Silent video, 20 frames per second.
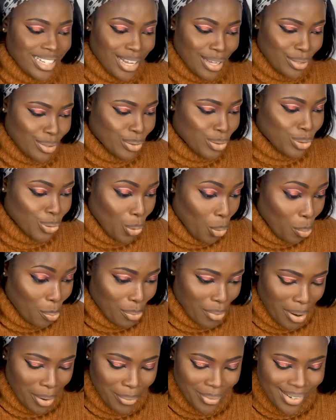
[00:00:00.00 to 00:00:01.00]
and so
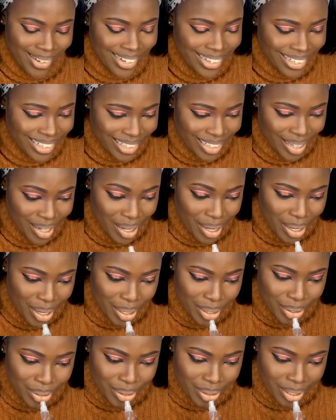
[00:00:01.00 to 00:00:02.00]
brown.
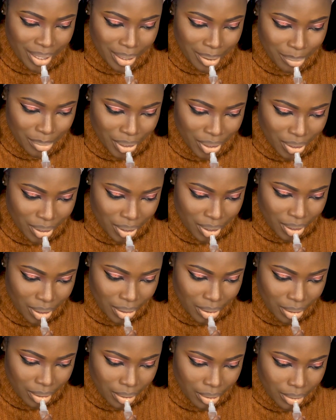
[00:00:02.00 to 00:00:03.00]
So let me just
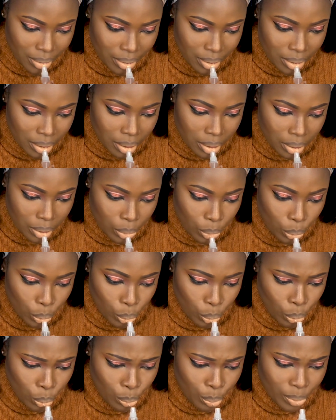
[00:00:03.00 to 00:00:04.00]
use,
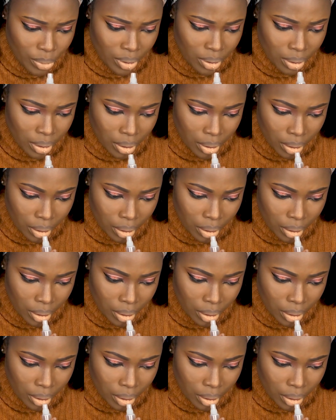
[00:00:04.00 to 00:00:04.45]
oops.